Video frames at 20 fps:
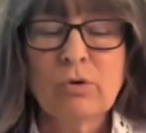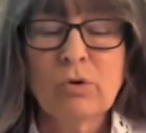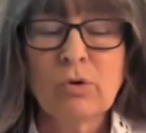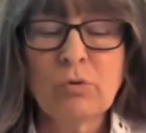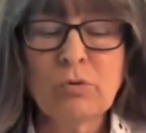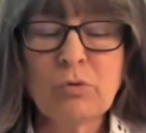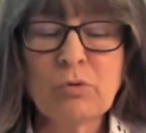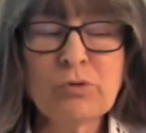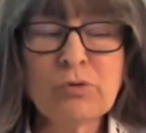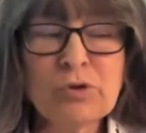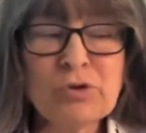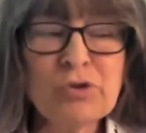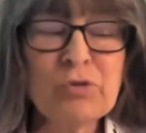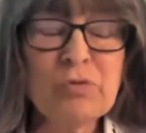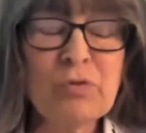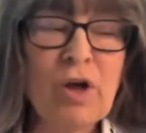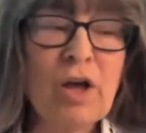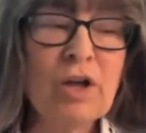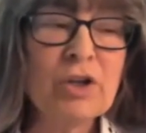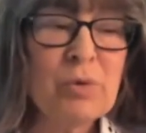first
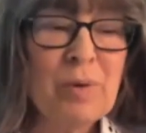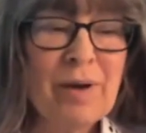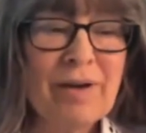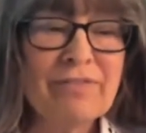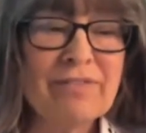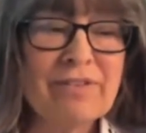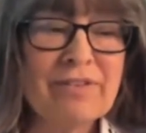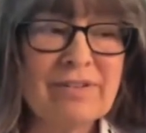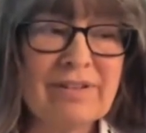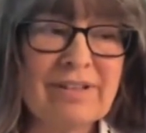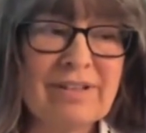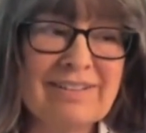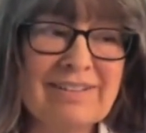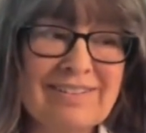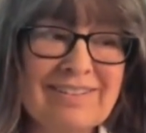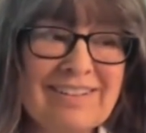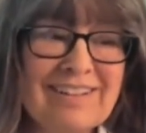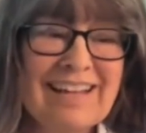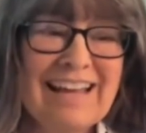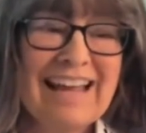of all, you have to,
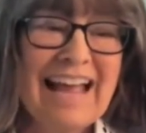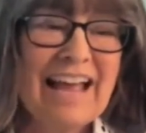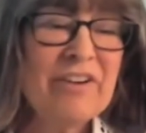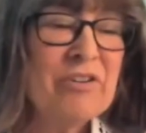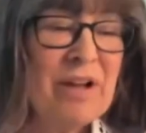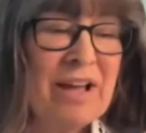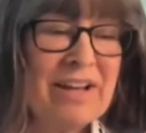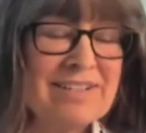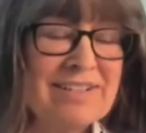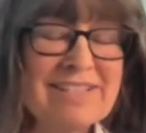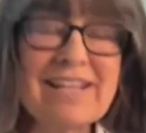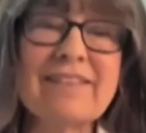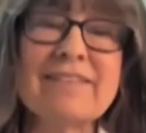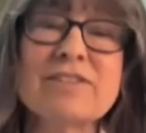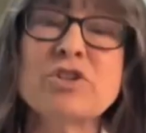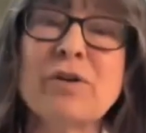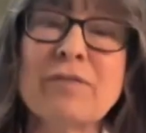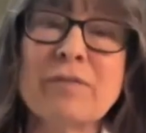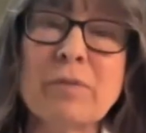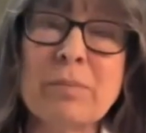I don't know how to say
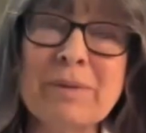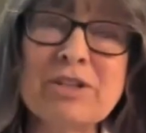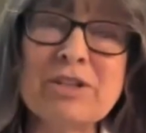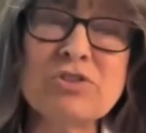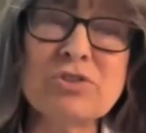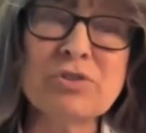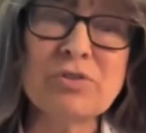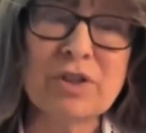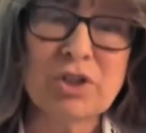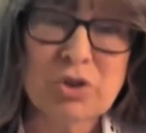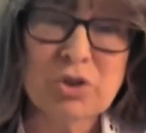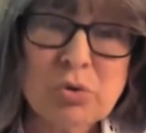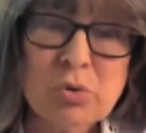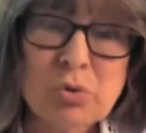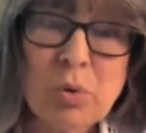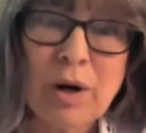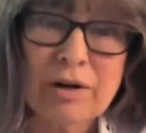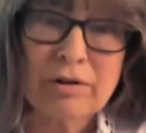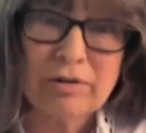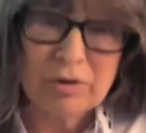this, you have to make sure that
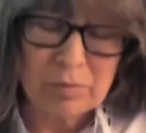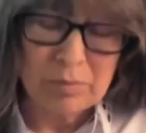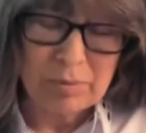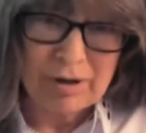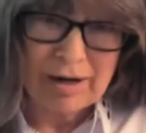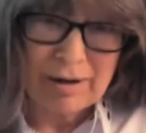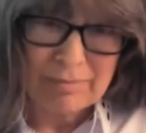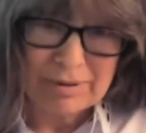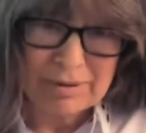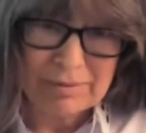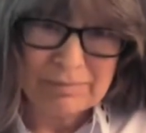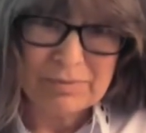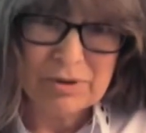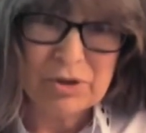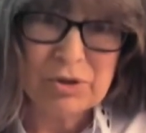you aren't the problem.